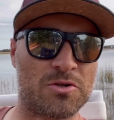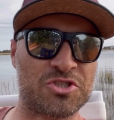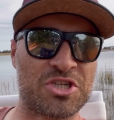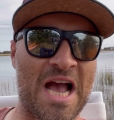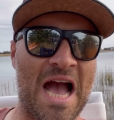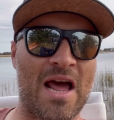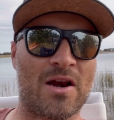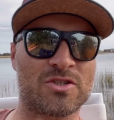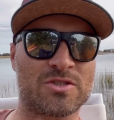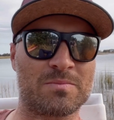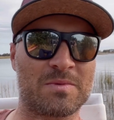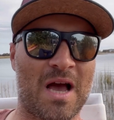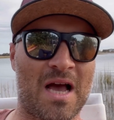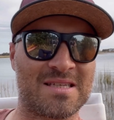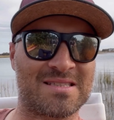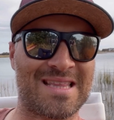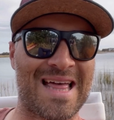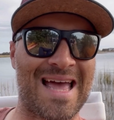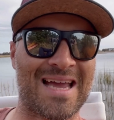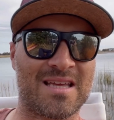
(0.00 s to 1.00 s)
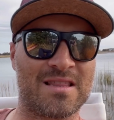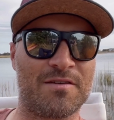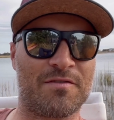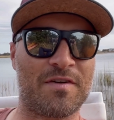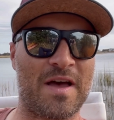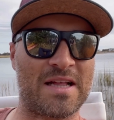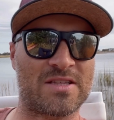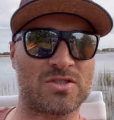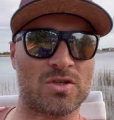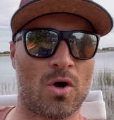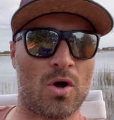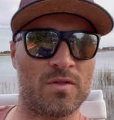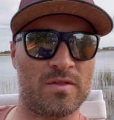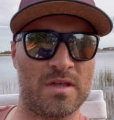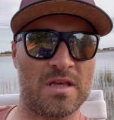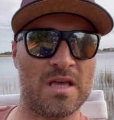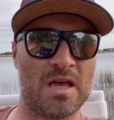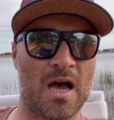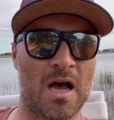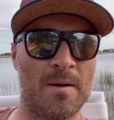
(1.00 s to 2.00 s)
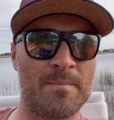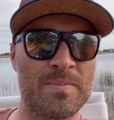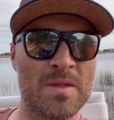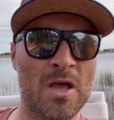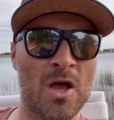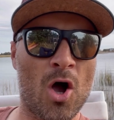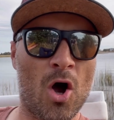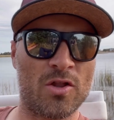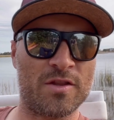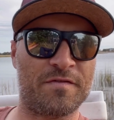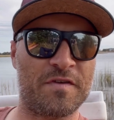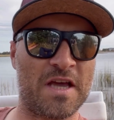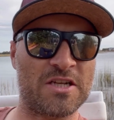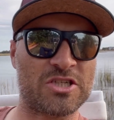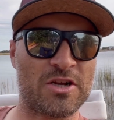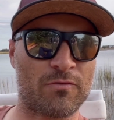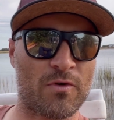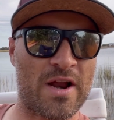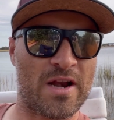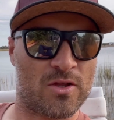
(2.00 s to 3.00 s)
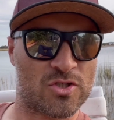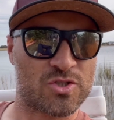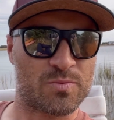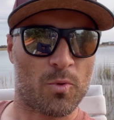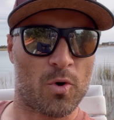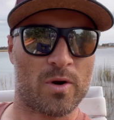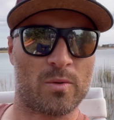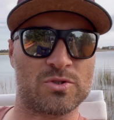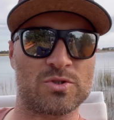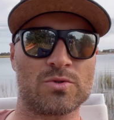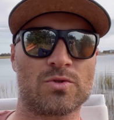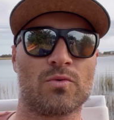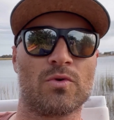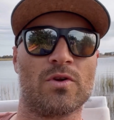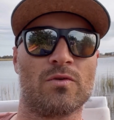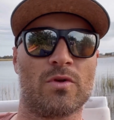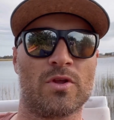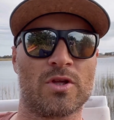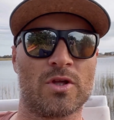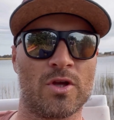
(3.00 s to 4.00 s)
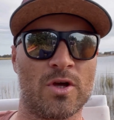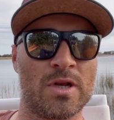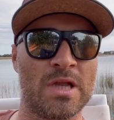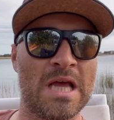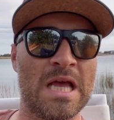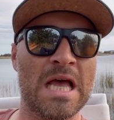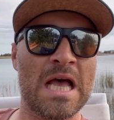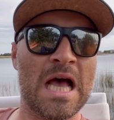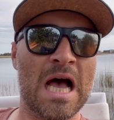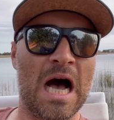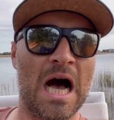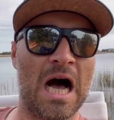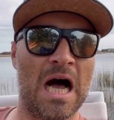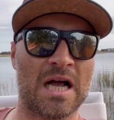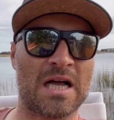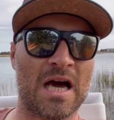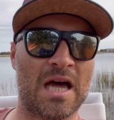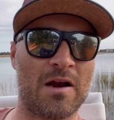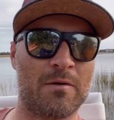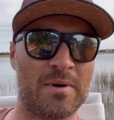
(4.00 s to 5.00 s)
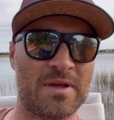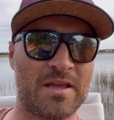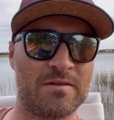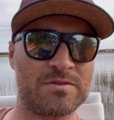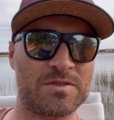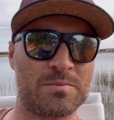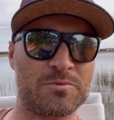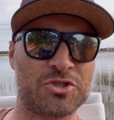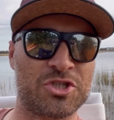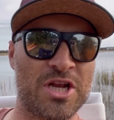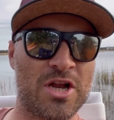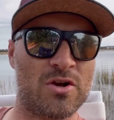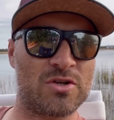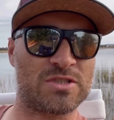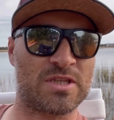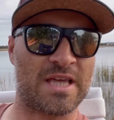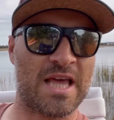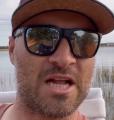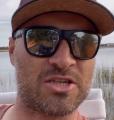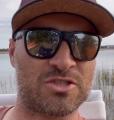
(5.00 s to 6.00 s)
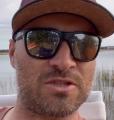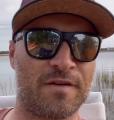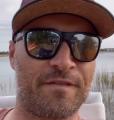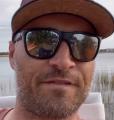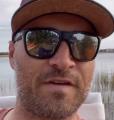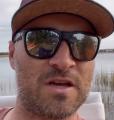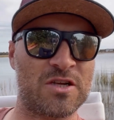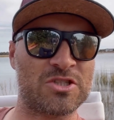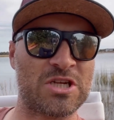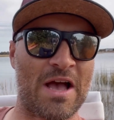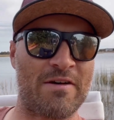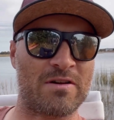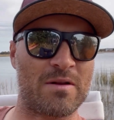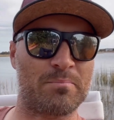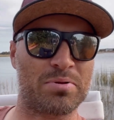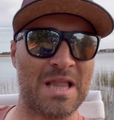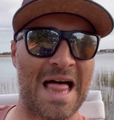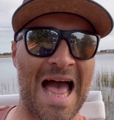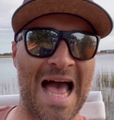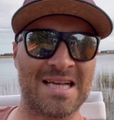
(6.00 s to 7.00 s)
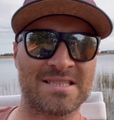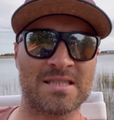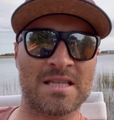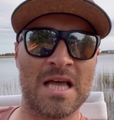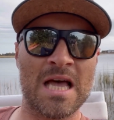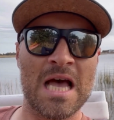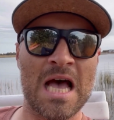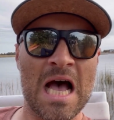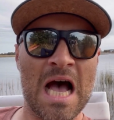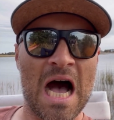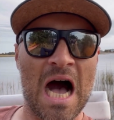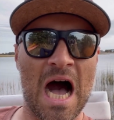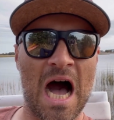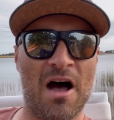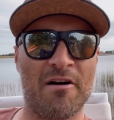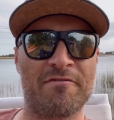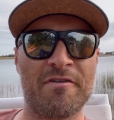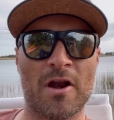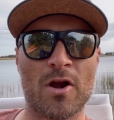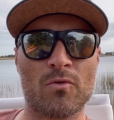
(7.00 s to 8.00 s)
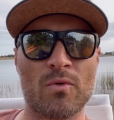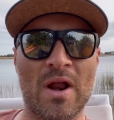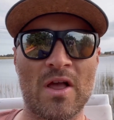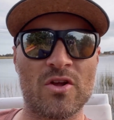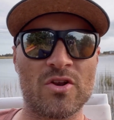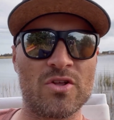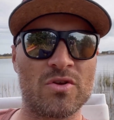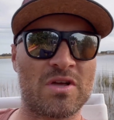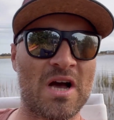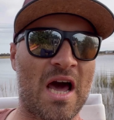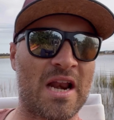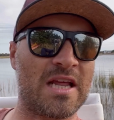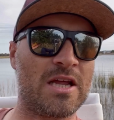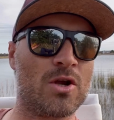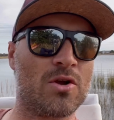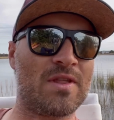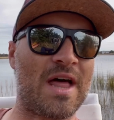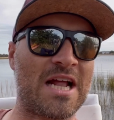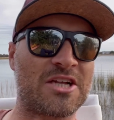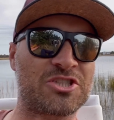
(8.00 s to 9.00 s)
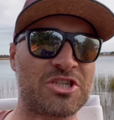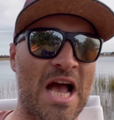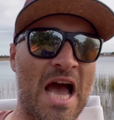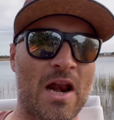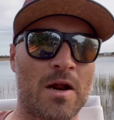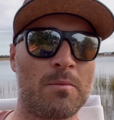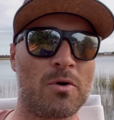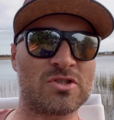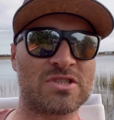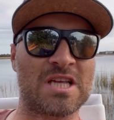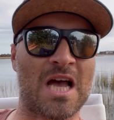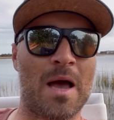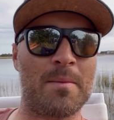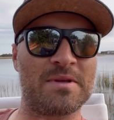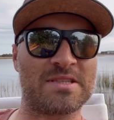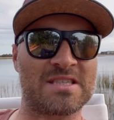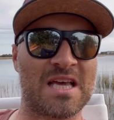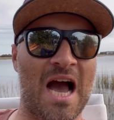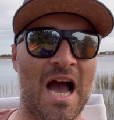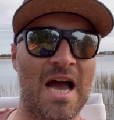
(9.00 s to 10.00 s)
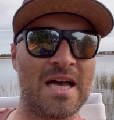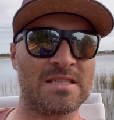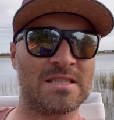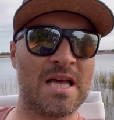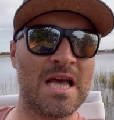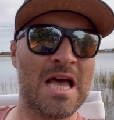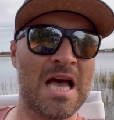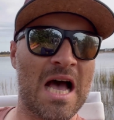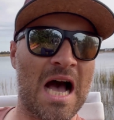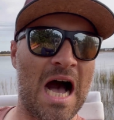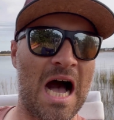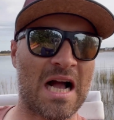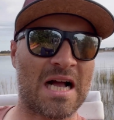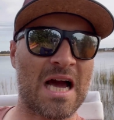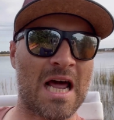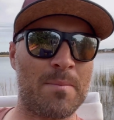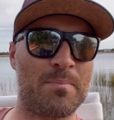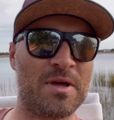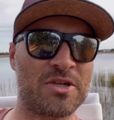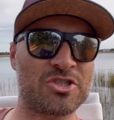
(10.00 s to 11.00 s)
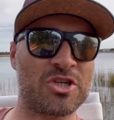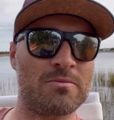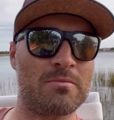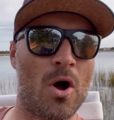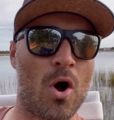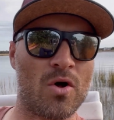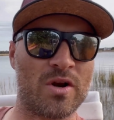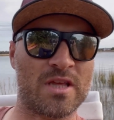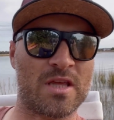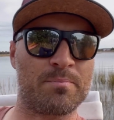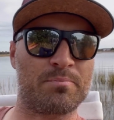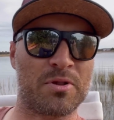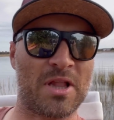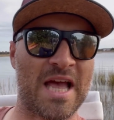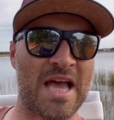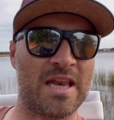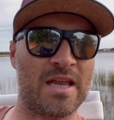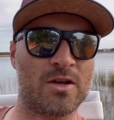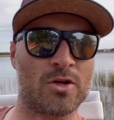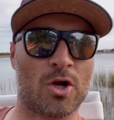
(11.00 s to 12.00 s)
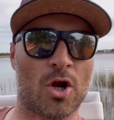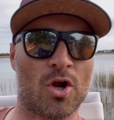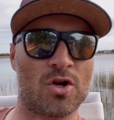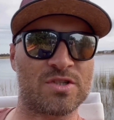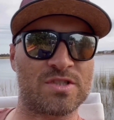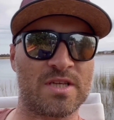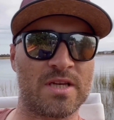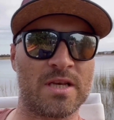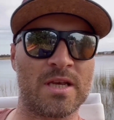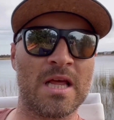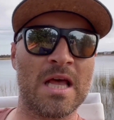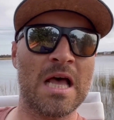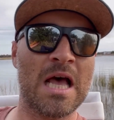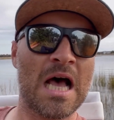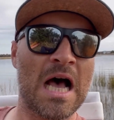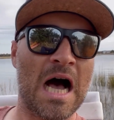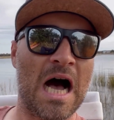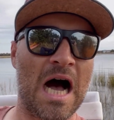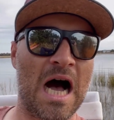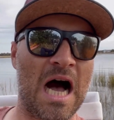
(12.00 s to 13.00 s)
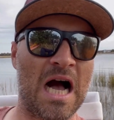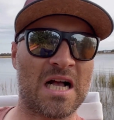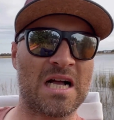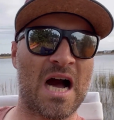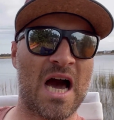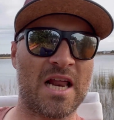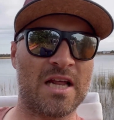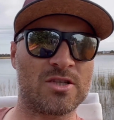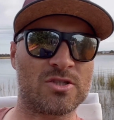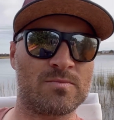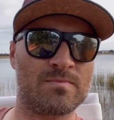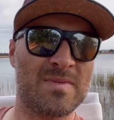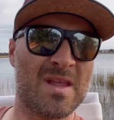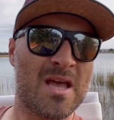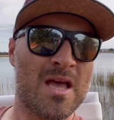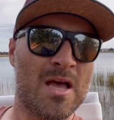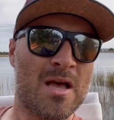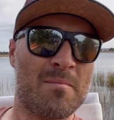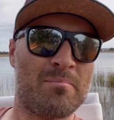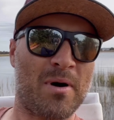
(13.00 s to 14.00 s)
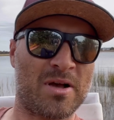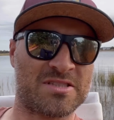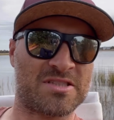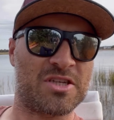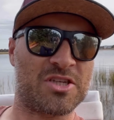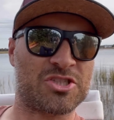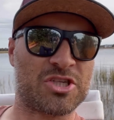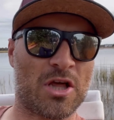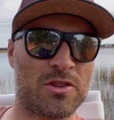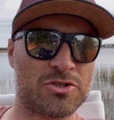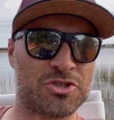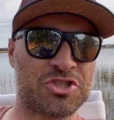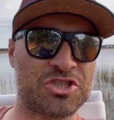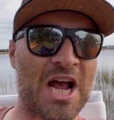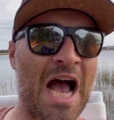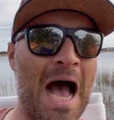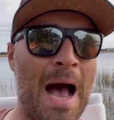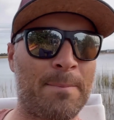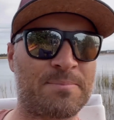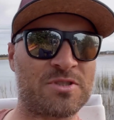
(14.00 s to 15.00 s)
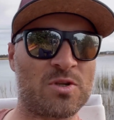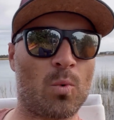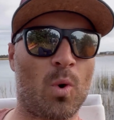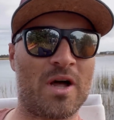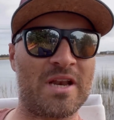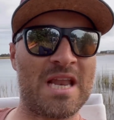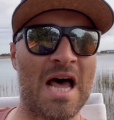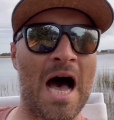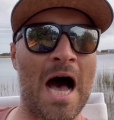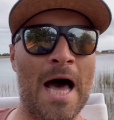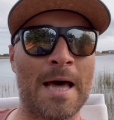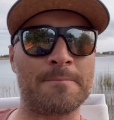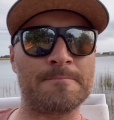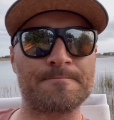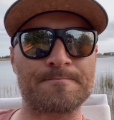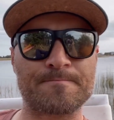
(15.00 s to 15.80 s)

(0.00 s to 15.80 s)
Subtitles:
chatter, some guys thanking the vets on the VHF radio this morning, which was really, really good. Kind of giving some cheers to catching the fish, having a blast. Very rarely do you kind of hear that chatter. Most time it's guys kind of bitching, moaning, complaining, cursing, kind of busting each other's chops and whatnot.